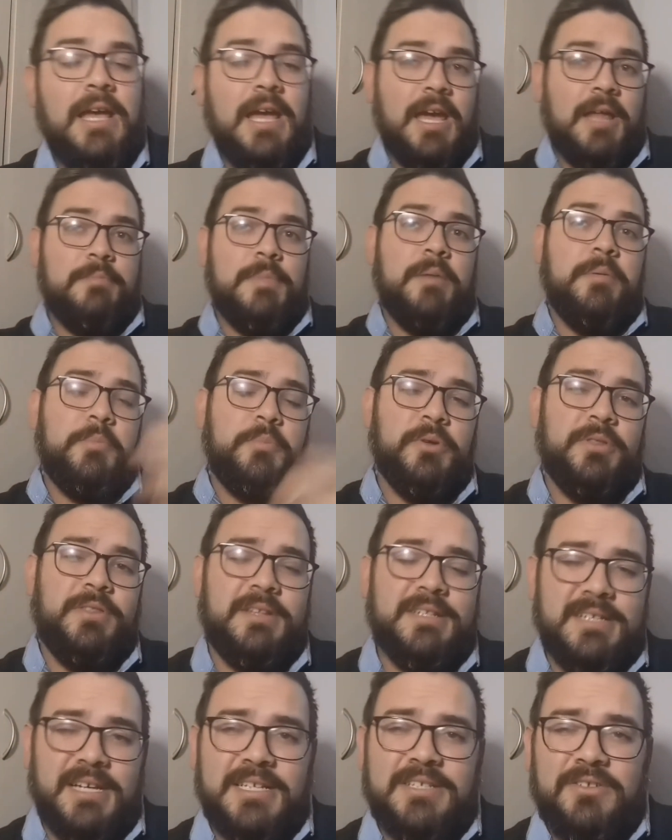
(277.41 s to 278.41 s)
and maybe put the
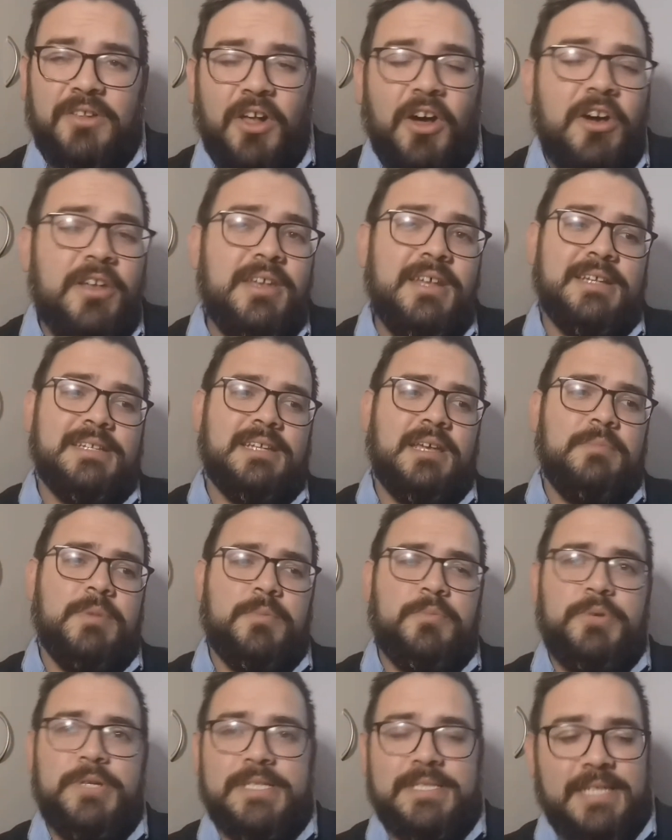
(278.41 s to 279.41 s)
title on
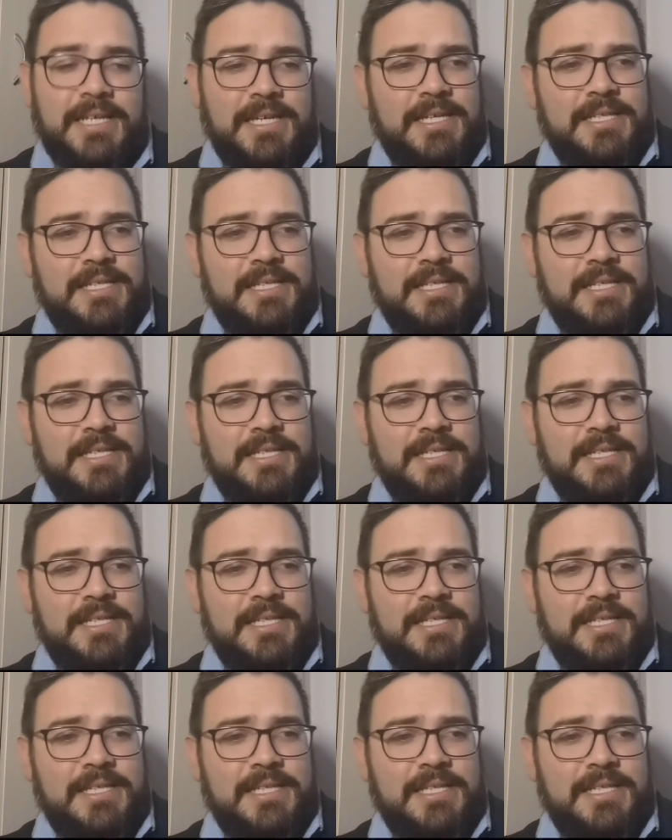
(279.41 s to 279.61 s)
Damian Priest.